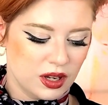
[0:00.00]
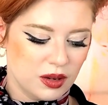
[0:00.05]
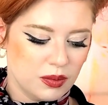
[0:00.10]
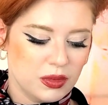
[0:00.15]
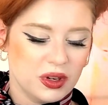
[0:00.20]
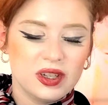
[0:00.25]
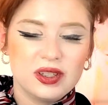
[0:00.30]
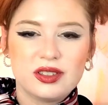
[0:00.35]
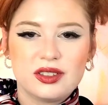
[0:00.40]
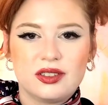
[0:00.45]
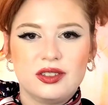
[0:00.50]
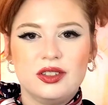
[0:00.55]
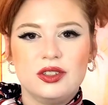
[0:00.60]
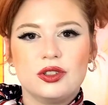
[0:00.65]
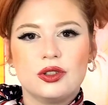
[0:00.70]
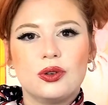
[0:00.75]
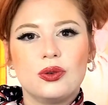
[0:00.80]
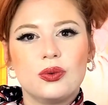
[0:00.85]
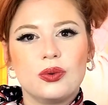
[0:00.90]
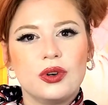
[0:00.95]
basically
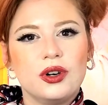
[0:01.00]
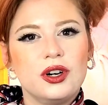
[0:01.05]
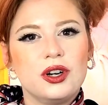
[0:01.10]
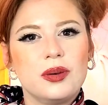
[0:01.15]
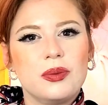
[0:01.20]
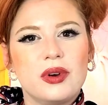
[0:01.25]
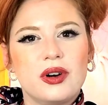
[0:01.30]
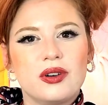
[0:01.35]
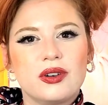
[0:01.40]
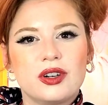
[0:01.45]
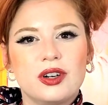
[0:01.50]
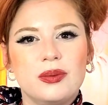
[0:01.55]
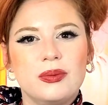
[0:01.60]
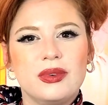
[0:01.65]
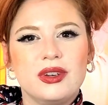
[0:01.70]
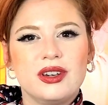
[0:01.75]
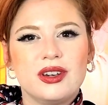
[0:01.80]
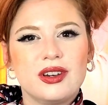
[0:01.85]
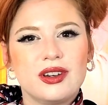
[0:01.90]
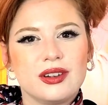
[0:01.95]
don't worry about
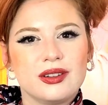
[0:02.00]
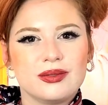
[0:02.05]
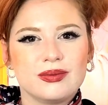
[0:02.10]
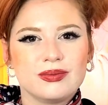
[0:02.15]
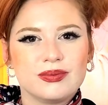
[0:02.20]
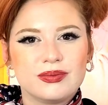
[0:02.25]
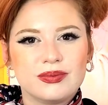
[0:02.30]
coming in.